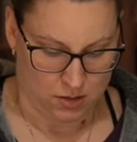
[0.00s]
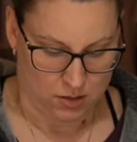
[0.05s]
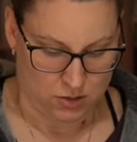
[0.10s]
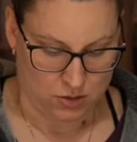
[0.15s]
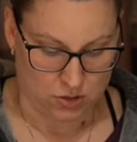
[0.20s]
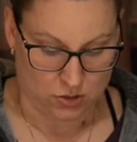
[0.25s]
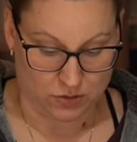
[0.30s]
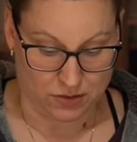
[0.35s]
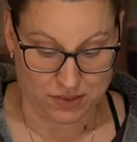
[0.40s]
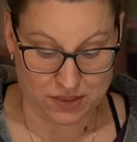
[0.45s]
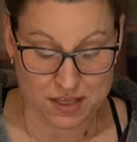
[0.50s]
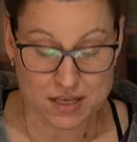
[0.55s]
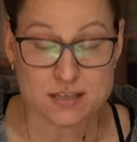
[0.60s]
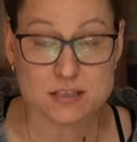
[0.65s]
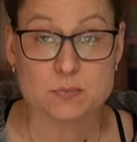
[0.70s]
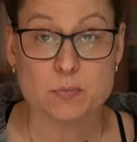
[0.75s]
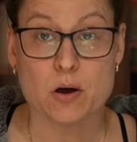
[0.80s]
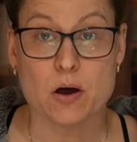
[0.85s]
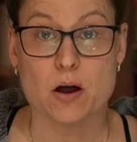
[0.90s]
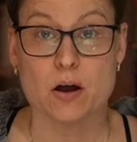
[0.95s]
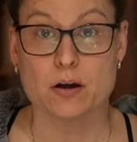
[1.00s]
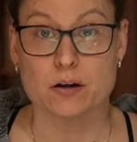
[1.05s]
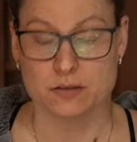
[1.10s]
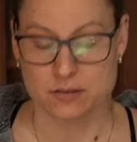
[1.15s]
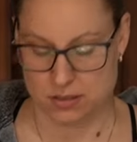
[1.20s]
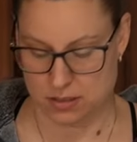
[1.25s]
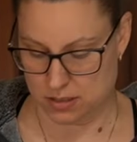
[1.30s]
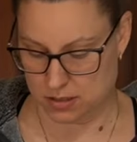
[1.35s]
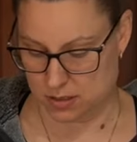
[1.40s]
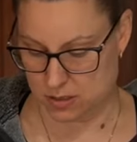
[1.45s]
So this
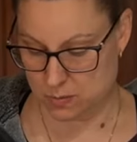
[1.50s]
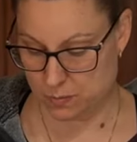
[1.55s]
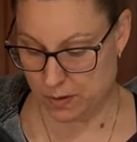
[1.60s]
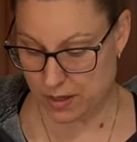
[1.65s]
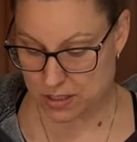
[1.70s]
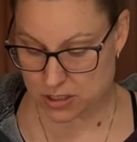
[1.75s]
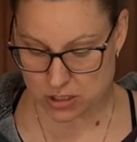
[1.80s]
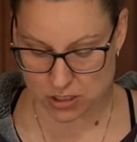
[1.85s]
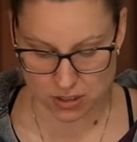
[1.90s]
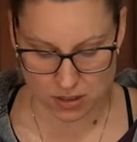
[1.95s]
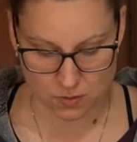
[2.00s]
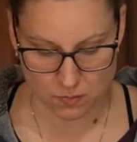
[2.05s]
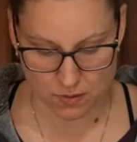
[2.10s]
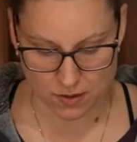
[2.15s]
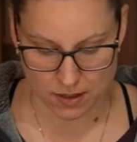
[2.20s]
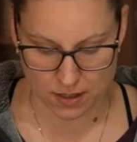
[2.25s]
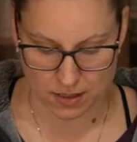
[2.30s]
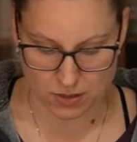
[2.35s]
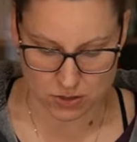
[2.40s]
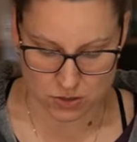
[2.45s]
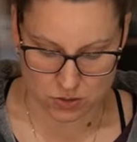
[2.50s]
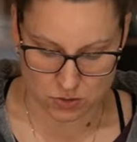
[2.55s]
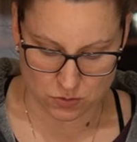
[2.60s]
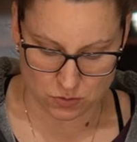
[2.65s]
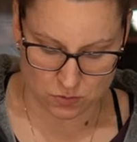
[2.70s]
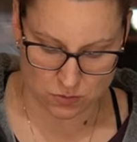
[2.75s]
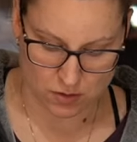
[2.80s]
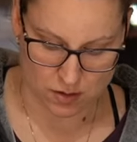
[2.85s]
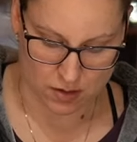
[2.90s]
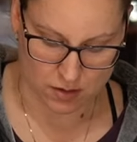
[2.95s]
part, especially when I
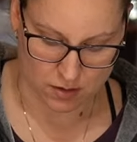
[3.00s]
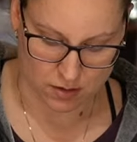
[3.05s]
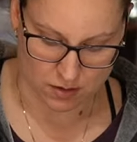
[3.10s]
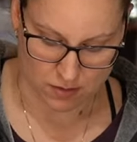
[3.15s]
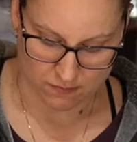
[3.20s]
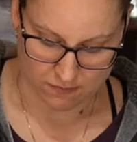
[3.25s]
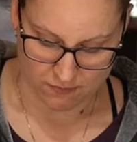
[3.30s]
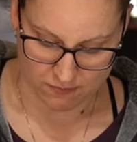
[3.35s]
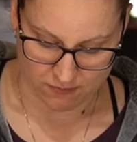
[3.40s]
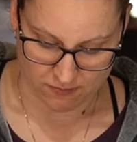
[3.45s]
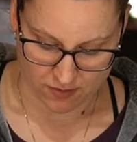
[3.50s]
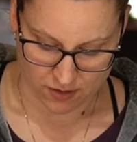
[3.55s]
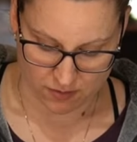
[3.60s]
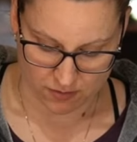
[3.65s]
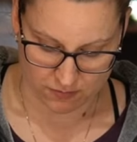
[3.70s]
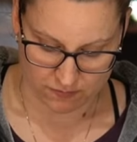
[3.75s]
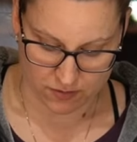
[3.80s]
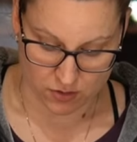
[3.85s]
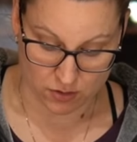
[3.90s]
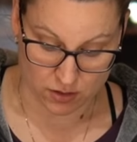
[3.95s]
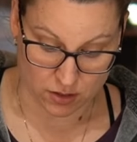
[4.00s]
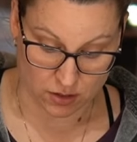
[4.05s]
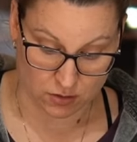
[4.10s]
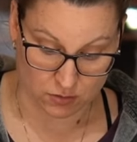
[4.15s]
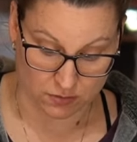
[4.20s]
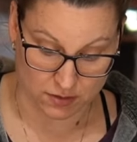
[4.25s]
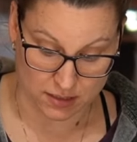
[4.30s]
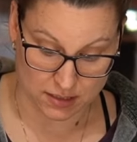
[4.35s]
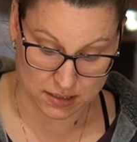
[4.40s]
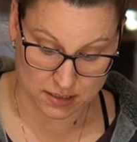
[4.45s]
do very, very
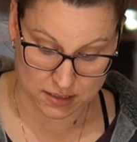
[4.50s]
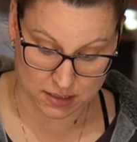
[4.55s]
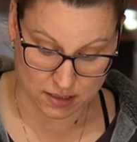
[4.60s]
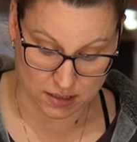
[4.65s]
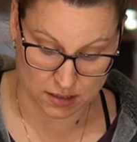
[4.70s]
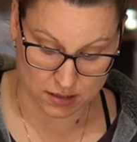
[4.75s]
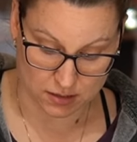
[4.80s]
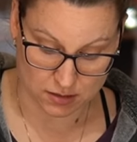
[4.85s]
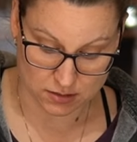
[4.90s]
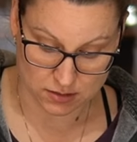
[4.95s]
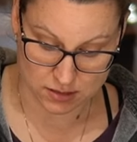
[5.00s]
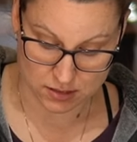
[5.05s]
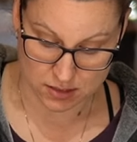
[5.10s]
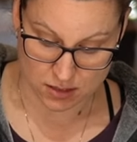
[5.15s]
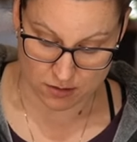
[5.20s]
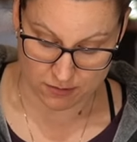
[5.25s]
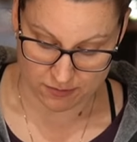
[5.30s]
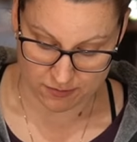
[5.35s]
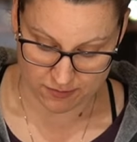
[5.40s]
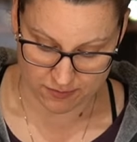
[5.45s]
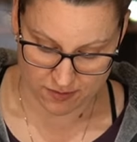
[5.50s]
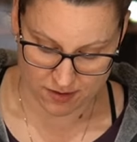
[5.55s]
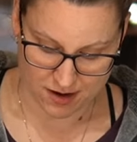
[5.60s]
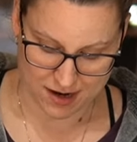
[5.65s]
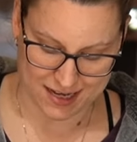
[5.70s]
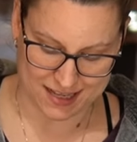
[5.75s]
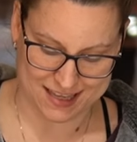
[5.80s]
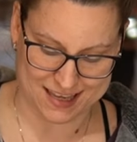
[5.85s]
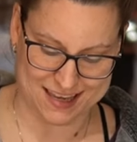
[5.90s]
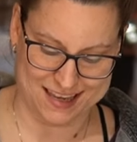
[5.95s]
greasy stuff,
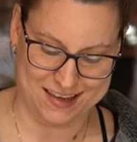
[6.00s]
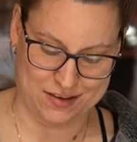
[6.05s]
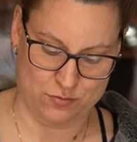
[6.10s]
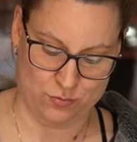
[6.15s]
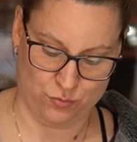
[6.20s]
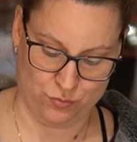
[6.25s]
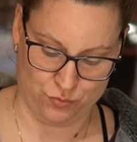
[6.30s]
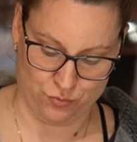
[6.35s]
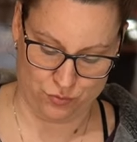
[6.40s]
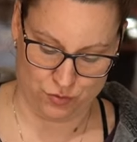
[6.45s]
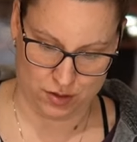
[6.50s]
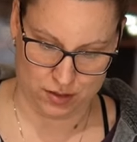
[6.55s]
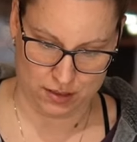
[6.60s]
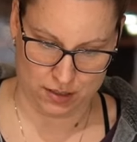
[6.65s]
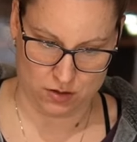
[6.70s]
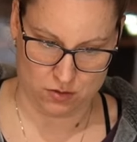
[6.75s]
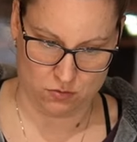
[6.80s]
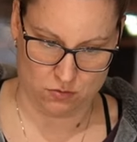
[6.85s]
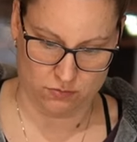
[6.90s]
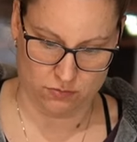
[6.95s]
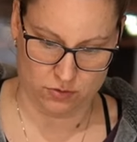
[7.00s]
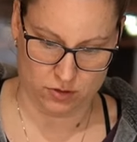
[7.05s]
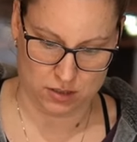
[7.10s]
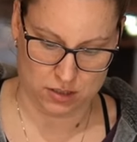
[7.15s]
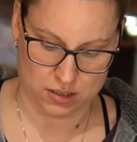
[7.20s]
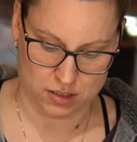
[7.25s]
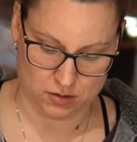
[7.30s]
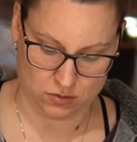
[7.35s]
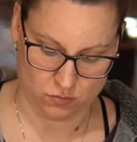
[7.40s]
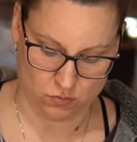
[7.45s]
I like really
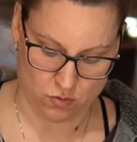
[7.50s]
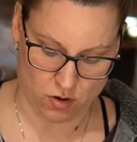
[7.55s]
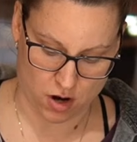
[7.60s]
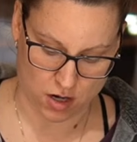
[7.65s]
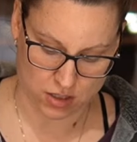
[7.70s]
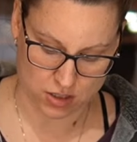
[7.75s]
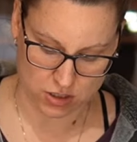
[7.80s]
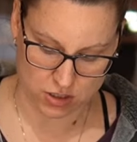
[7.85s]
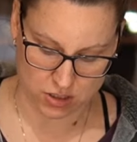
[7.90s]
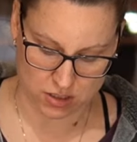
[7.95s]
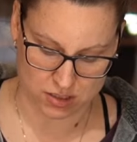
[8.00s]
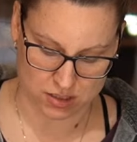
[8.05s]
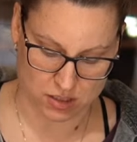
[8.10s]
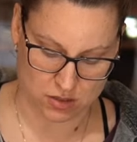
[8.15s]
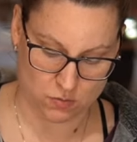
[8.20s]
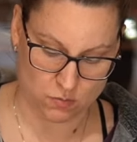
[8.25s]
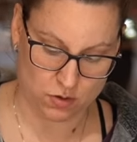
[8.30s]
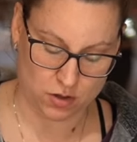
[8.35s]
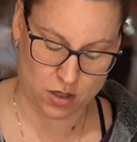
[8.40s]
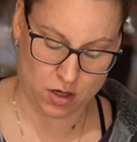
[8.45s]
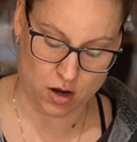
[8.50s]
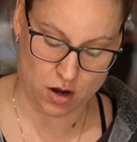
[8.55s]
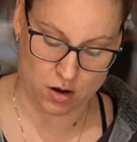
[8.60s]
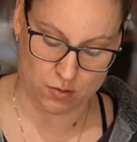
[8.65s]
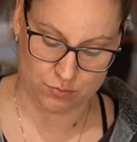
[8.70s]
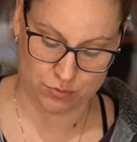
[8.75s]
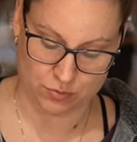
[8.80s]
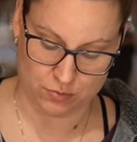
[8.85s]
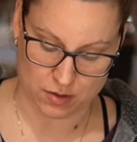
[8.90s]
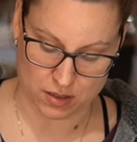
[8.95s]
overkill wash because I don't want to
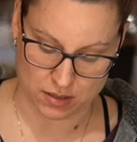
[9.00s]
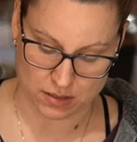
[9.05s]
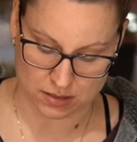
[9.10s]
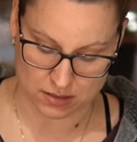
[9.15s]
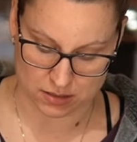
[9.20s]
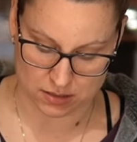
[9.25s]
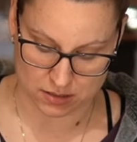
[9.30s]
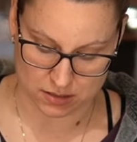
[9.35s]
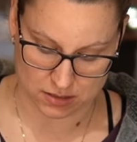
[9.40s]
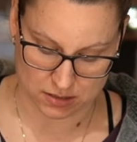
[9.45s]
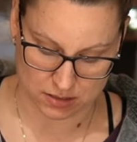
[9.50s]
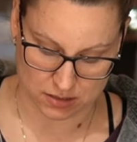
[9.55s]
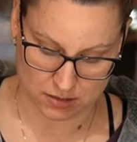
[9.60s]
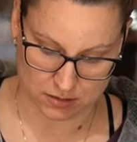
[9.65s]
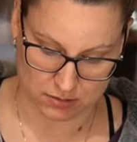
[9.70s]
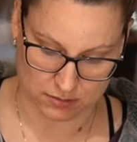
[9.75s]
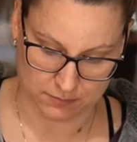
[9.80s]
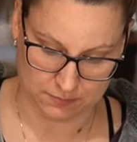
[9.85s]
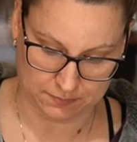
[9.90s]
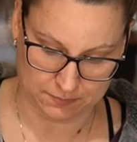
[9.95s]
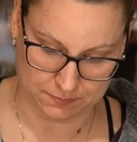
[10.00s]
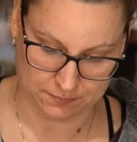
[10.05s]
compromise the seal.